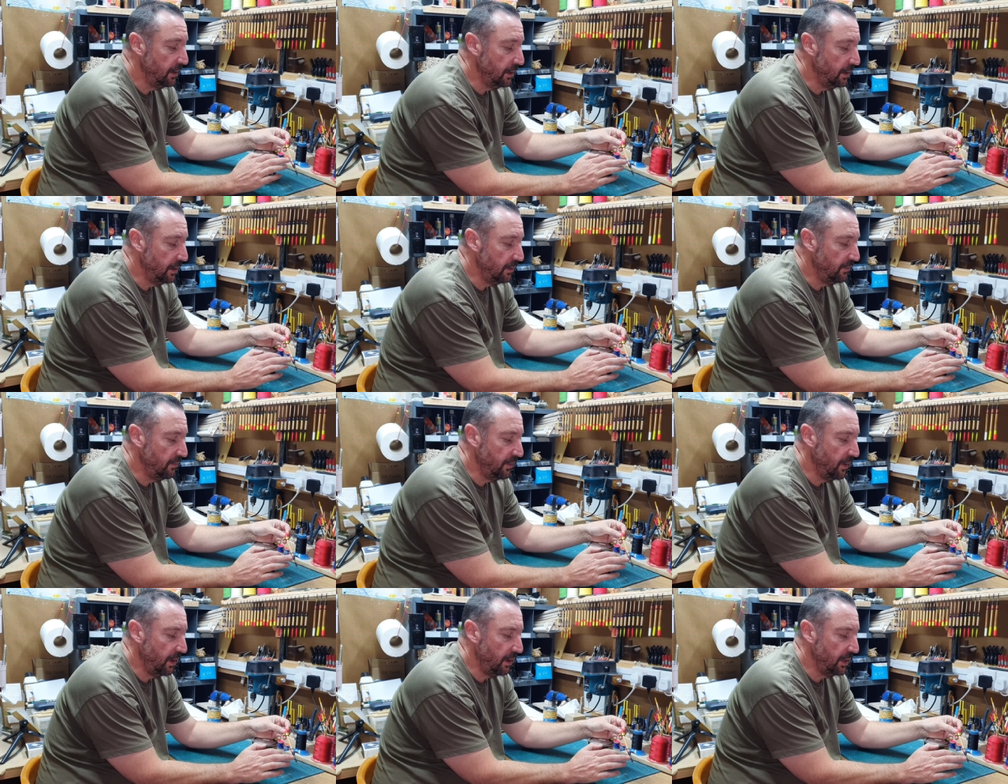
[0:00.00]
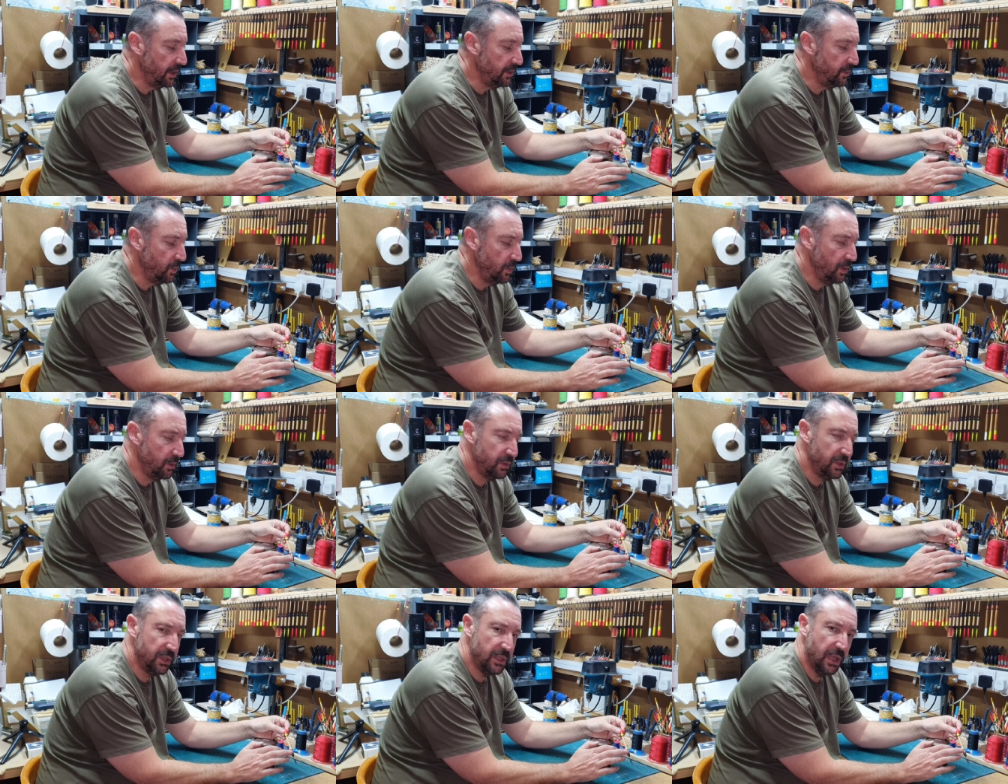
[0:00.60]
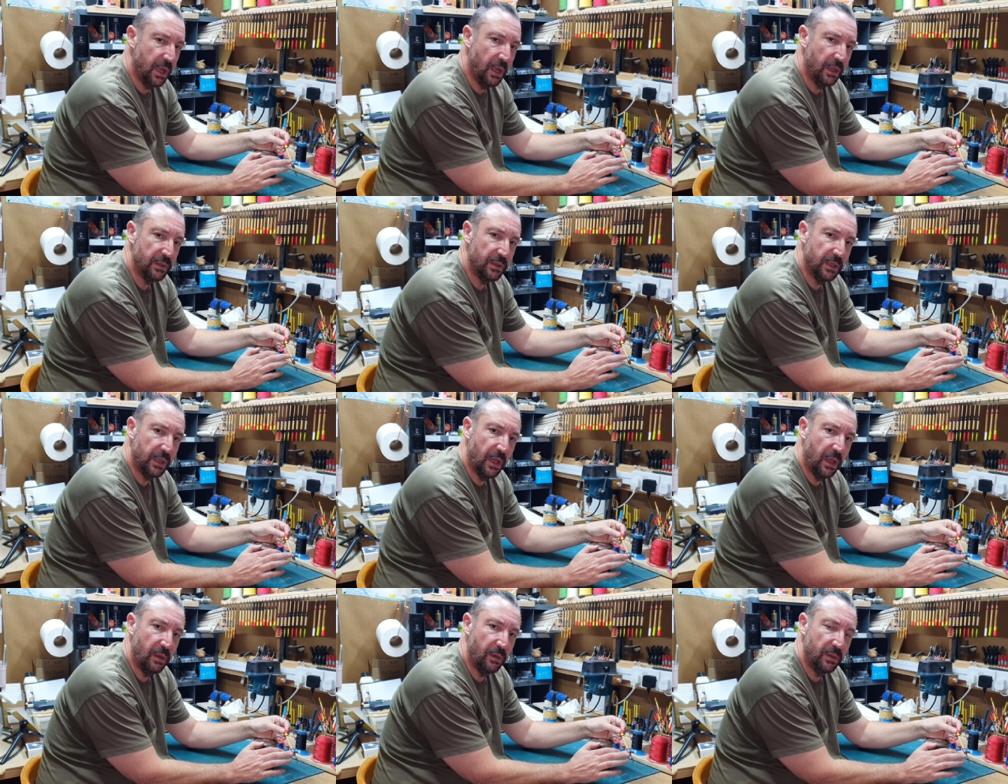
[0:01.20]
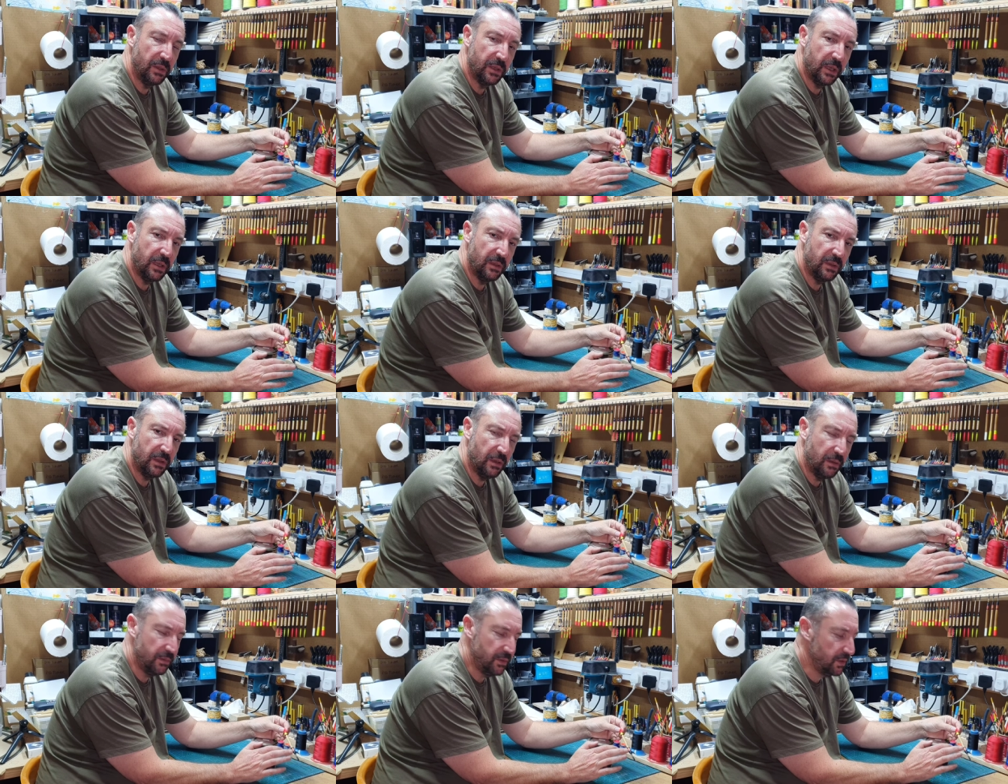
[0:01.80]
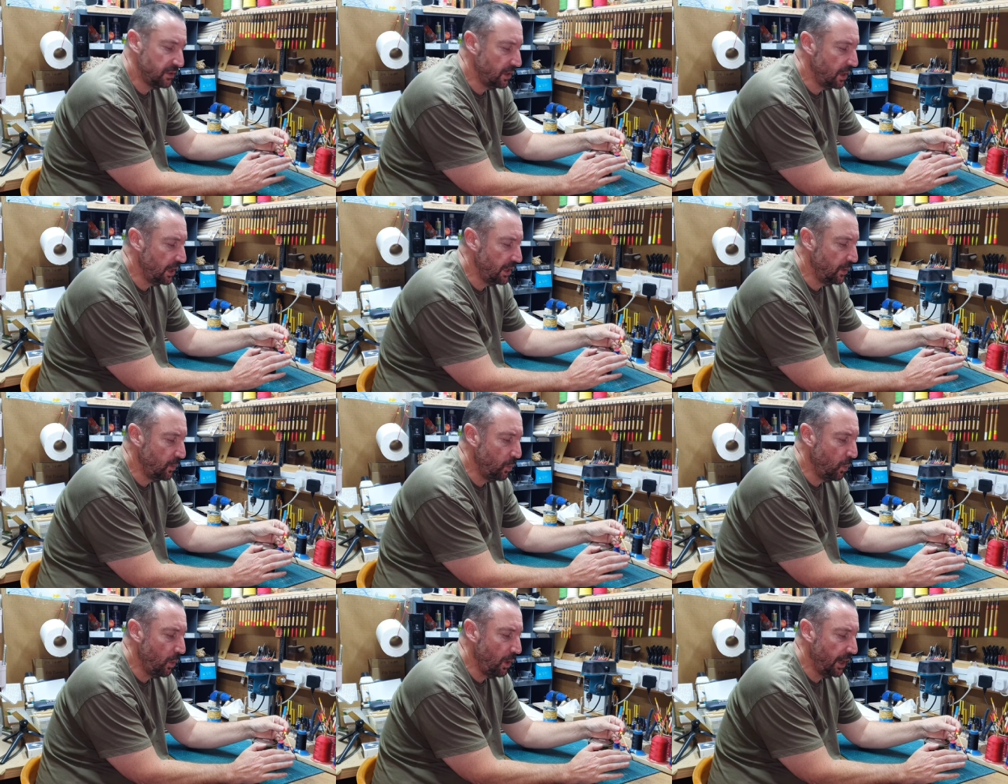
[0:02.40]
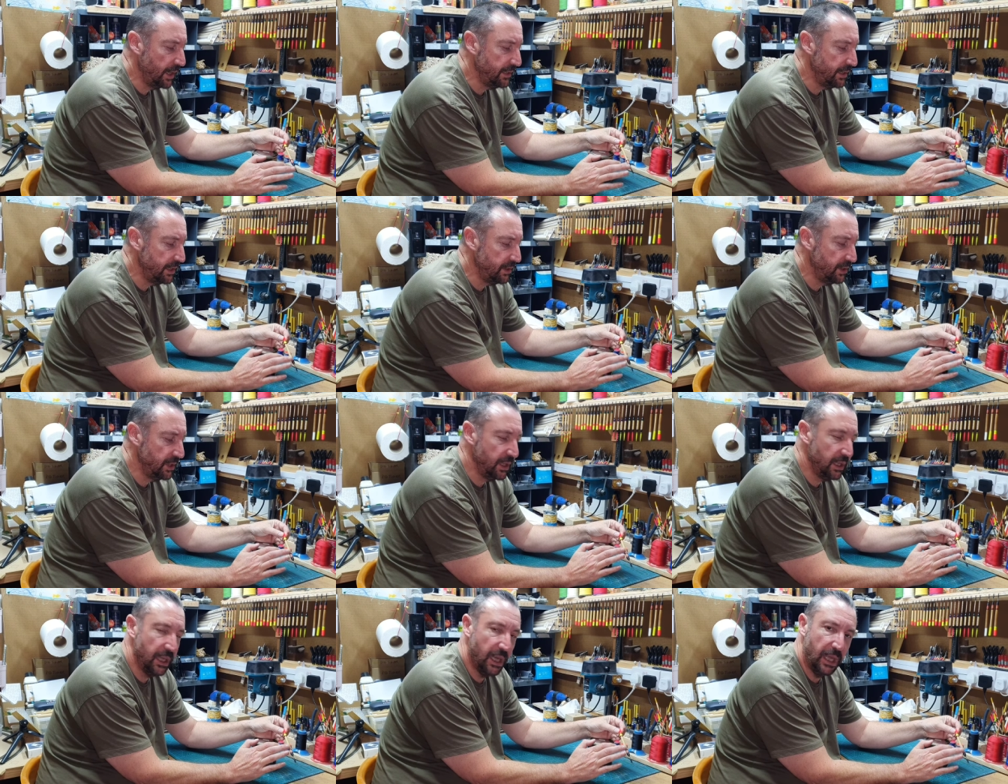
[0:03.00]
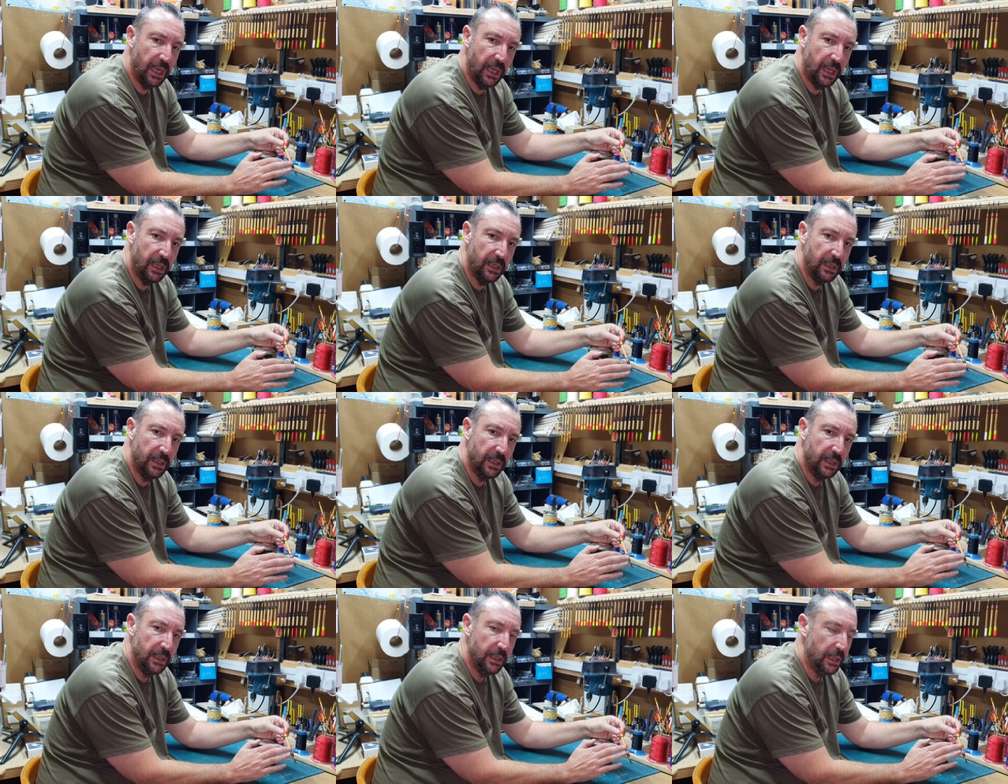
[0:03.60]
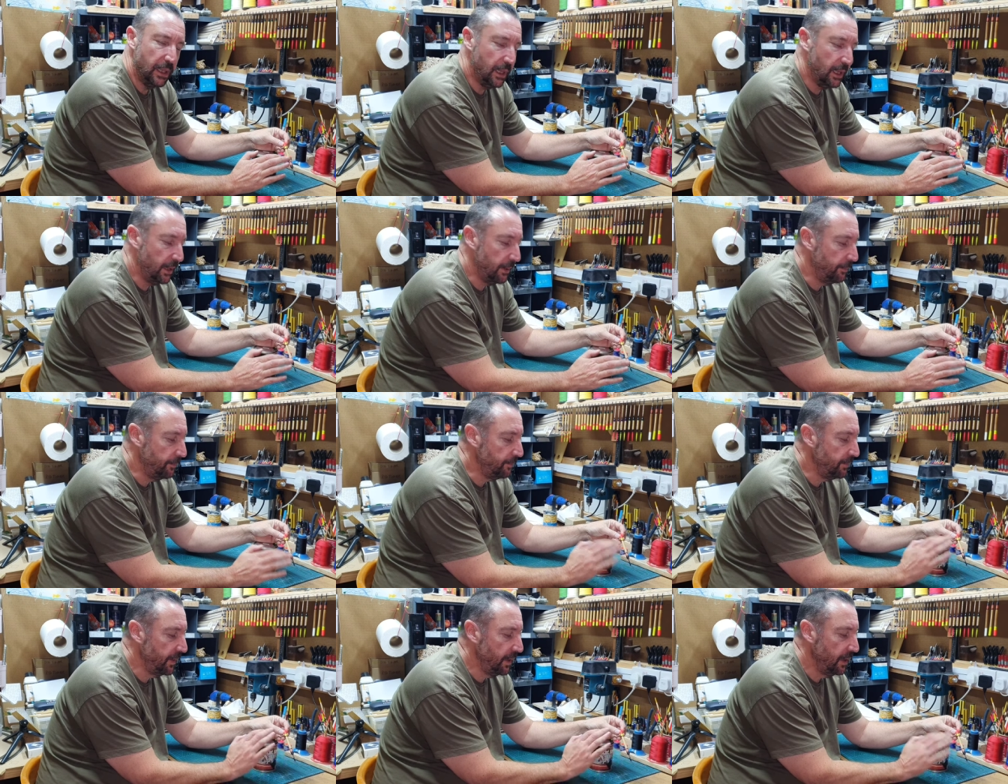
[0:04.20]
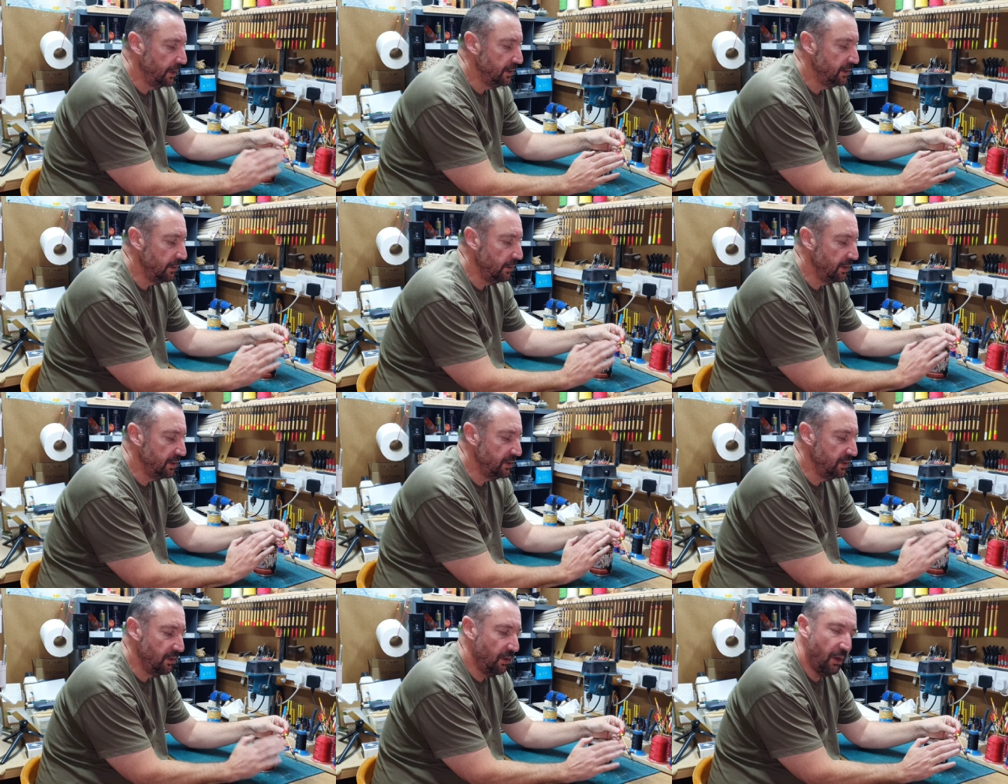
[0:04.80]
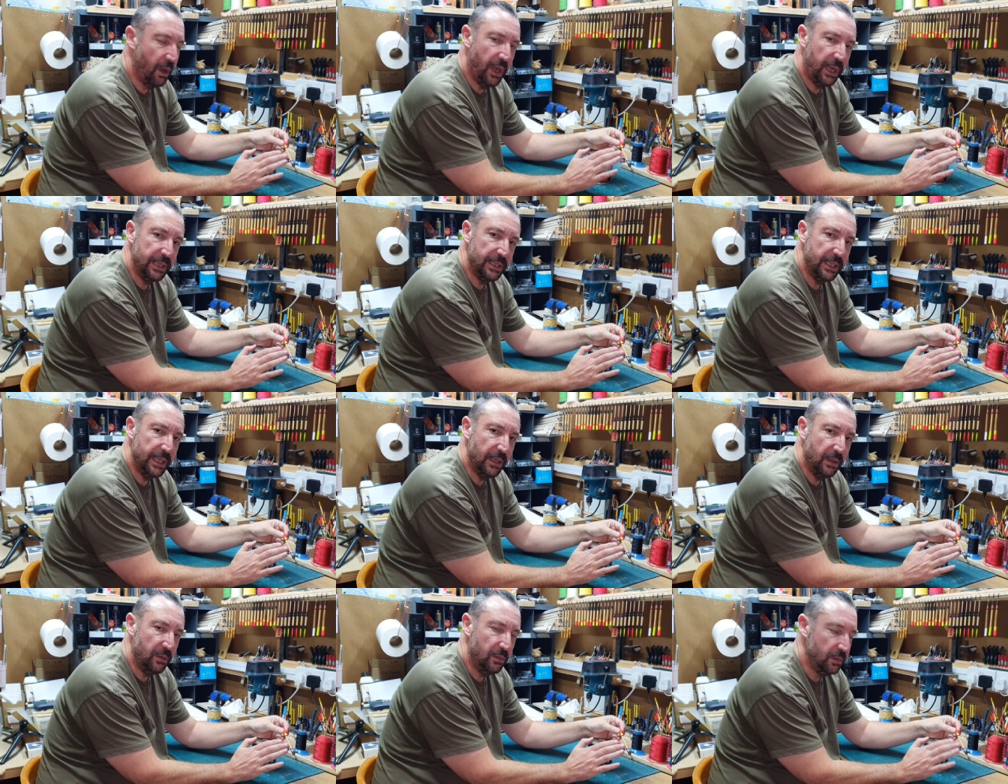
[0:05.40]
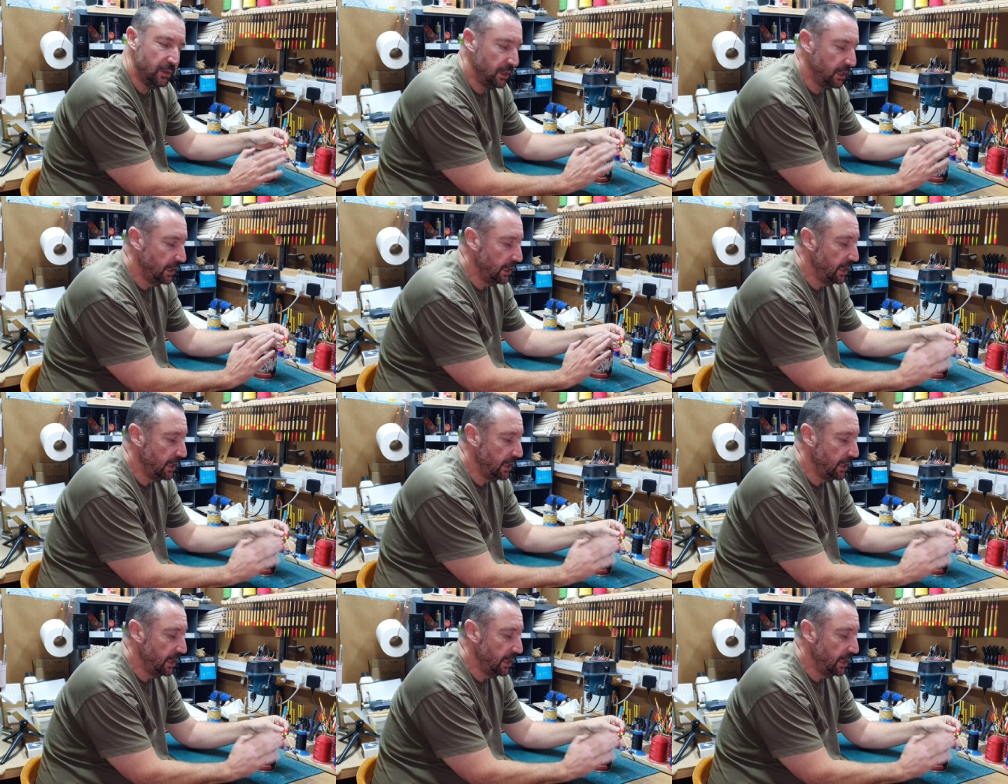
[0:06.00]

the varnish will start to go sort of slightly whitish in color. Um, so it's not ideal.